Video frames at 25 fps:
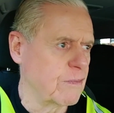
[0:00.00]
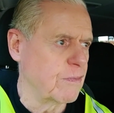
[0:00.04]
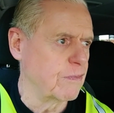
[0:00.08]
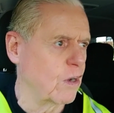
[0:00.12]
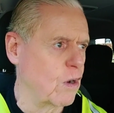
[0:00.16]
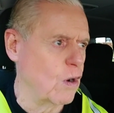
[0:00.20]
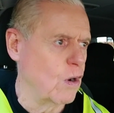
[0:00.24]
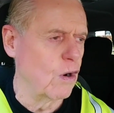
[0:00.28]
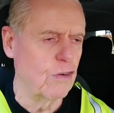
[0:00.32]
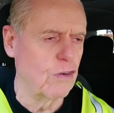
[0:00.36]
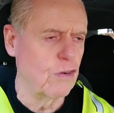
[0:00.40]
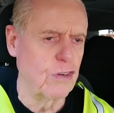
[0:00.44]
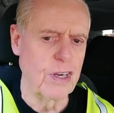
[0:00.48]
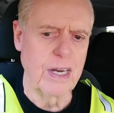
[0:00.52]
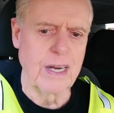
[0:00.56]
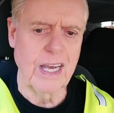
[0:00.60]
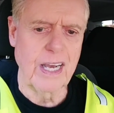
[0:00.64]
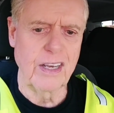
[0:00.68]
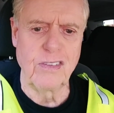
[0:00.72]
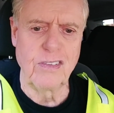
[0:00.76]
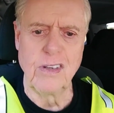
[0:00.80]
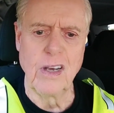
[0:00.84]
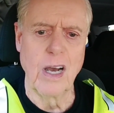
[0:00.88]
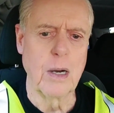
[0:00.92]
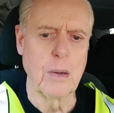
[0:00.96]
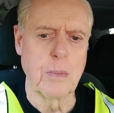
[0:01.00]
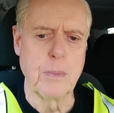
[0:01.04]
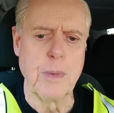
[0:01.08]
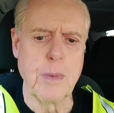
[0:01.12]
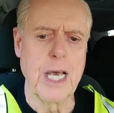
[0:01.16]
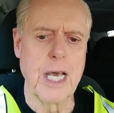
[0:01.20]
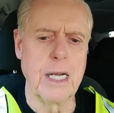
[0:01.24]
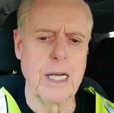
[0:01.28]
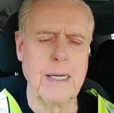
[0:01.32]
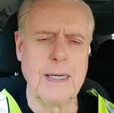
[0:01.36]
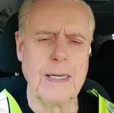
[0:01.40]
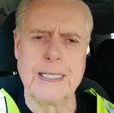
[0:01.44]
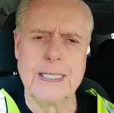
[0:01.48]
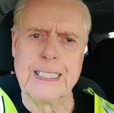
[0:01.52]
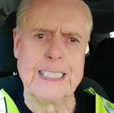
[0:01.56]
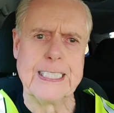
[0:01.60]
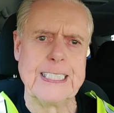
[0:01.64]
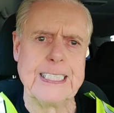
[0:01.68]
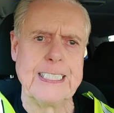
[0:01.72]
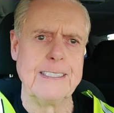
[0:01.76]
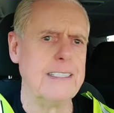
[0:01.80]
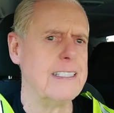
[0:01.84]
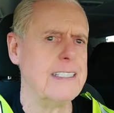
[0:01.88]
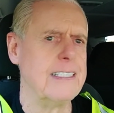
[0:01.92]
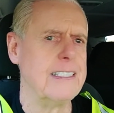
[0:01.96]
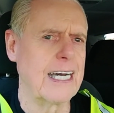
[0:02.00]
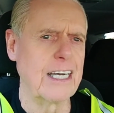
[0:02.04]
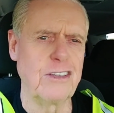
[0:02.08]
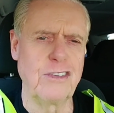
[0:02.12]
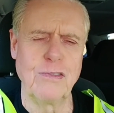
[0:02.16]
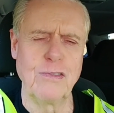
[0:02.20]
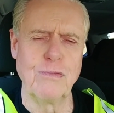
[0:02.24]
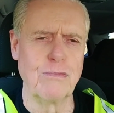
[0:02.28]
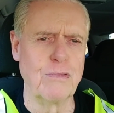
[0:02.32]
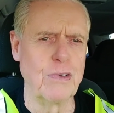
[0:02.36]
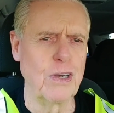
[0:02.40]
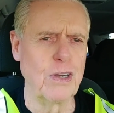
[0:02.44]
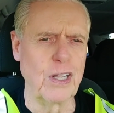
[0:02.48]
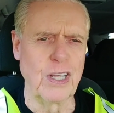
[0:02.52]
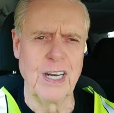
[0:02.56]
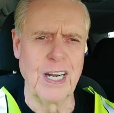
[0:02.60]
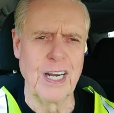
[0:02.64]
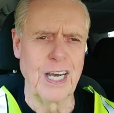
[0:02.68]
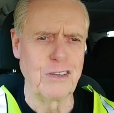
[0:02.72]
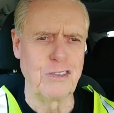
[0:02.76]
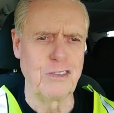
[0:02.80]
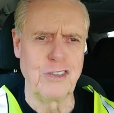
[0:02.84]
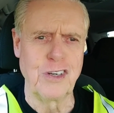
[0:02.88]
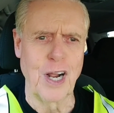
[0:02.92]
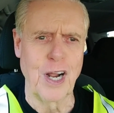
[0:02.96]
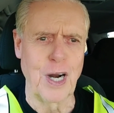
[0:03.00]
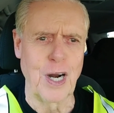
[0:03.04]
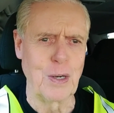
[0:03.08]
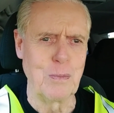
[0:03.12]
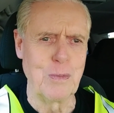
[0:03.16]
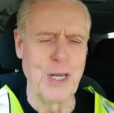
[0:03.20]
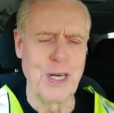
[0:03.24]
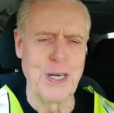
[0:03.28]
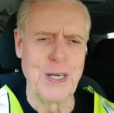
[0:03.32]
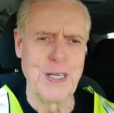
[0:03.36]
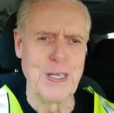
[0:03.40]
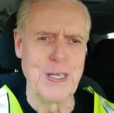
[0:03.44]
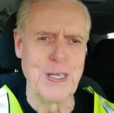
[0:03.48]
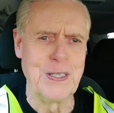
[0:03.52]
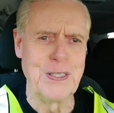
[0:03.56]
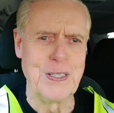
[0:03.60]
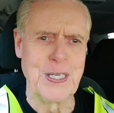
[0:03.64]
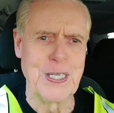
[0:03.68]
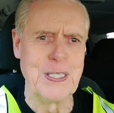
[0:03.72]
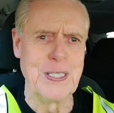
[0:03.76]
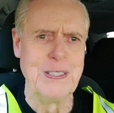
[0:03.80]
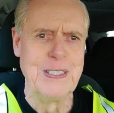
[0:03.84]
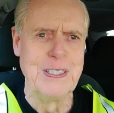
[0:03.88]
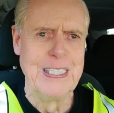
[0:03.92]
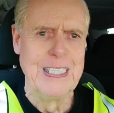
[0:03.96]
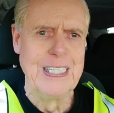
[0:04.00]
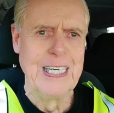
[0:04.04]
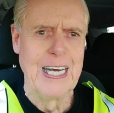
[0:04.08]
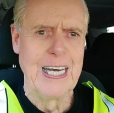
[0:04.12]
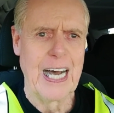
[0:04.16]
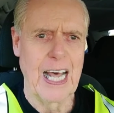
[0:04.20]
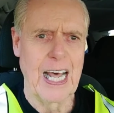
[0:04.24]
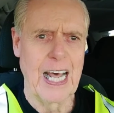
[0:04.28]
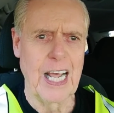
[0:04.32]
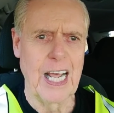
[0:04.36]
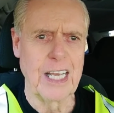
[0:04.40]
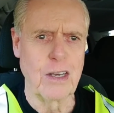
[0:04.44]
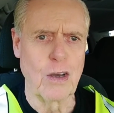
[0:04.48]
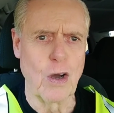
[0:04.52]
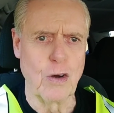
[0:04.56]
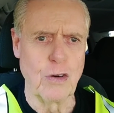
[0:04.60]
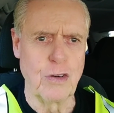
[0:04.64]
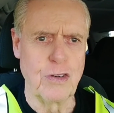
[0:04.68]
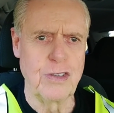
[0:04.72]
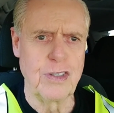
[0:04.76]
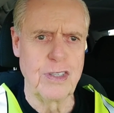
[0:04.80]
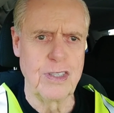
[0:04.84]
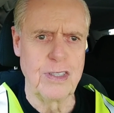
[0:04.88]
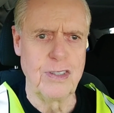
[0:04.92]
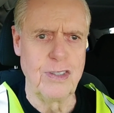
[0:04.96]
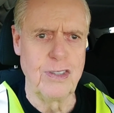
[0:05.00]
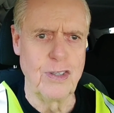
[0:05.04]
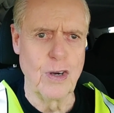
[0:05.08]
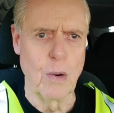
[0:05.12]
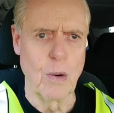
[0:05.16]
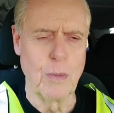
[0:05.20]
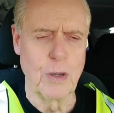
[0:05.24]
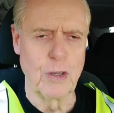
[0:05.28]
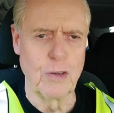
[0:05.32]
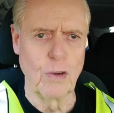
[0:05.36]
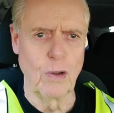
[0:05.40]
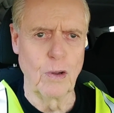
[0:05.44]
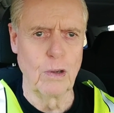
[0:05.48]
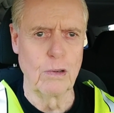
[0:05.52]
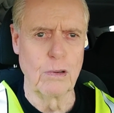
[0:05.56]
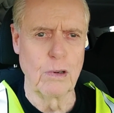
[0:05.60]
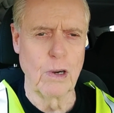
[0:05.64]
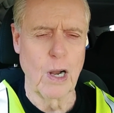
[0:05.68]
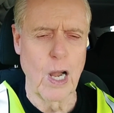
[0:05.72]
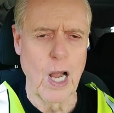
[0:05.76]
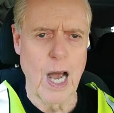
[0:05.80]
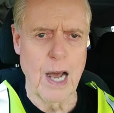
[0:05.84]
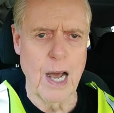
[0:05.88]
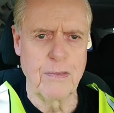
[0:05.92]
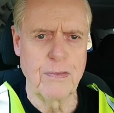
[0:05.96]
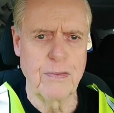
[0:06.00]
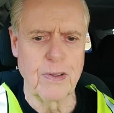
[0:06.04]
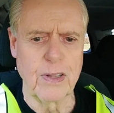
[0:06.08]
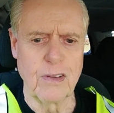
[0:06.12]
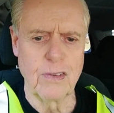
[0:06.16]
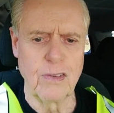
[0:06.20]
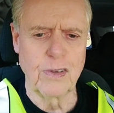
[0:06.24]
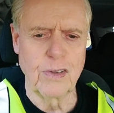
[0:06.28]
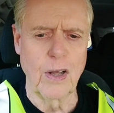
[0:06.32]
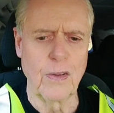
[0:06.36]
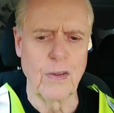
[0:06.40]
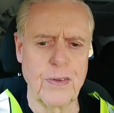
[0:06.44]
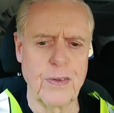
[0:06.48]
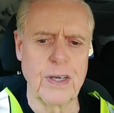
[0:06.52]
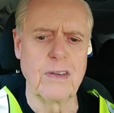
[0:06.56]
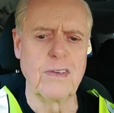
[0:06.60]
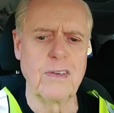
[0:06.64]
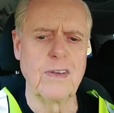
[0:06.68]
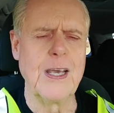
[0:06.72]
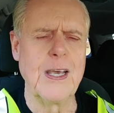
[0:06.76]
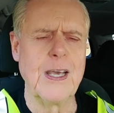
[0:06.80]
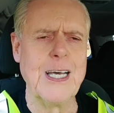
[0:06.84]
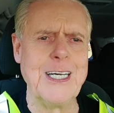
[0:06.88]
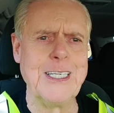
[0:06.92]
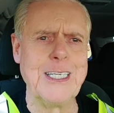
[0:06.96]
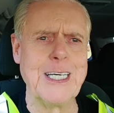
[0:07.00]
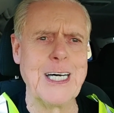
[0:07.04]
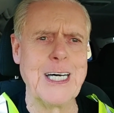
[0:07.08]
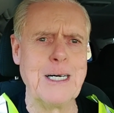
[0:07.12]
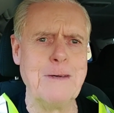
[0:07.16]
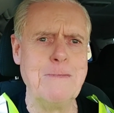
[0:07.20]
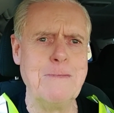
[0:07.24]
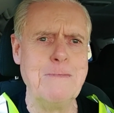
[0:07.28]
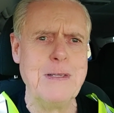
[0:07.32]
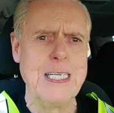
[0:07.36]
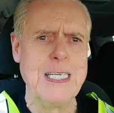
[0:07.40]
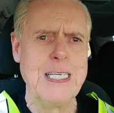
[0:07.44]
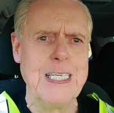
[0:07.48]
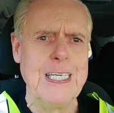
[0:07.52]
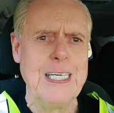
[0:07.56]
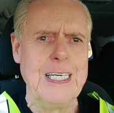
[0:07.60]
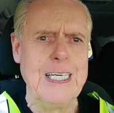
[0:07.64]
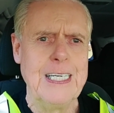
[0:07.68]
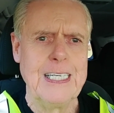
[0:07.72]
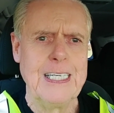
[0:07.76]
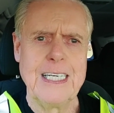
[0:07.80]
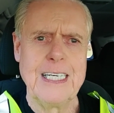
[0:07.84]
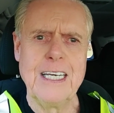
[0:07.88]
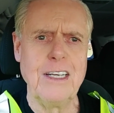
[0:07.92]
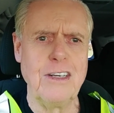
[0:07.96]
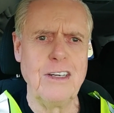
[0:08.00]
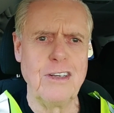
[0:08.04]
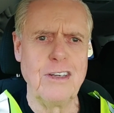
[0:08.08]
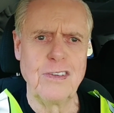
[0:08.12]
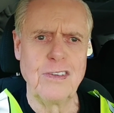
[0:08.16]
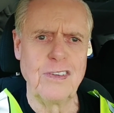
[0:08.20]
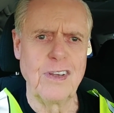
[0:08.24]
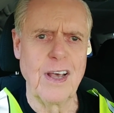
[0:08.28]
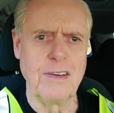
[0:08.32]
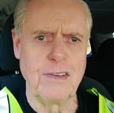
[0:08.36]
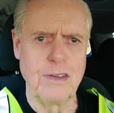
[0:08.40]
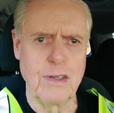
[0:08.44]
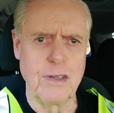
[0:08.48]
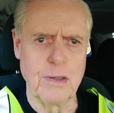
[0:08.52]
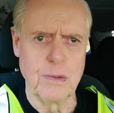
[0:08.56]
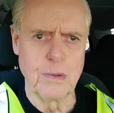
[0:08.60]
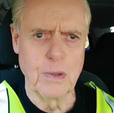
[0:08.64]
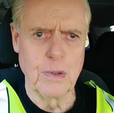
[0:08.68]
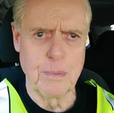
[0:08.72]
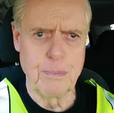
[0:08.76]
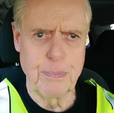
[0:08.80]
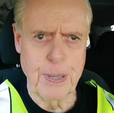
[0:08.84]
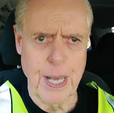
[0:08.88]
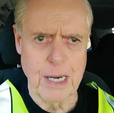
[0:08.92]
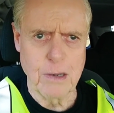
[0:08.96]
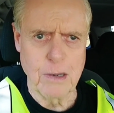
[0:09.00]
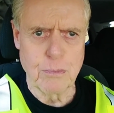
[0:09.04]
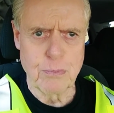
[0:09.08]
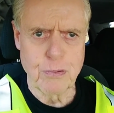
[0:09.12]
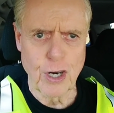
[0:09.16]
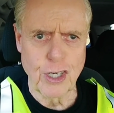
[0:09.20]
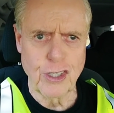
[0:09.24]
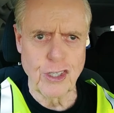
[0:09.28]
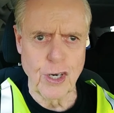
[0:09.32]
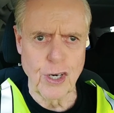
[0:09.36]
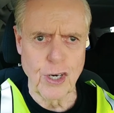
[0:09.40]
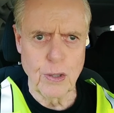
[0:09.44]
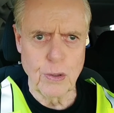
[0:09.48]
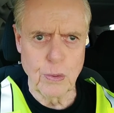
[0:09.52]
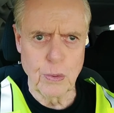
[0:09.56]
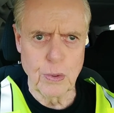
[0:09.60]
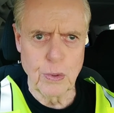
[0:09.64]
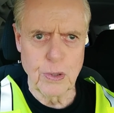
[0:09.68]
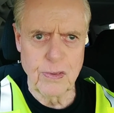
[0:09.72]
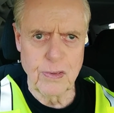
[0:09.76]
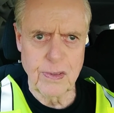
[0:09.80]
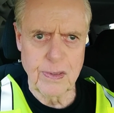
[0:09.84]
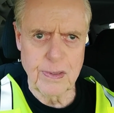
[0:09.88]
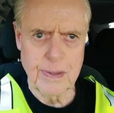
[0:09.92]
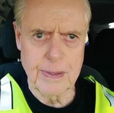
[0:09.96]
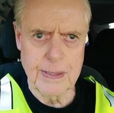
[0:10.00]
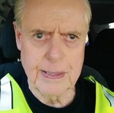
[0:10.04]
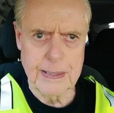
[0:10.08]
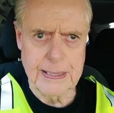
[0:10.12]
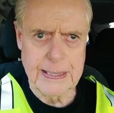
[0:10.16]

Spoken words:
of a coach, a nice young man, really nice gentleman. And I like Coach Joe Mazou a lot for the Celtics. And he just said to Payton Pritchard, who was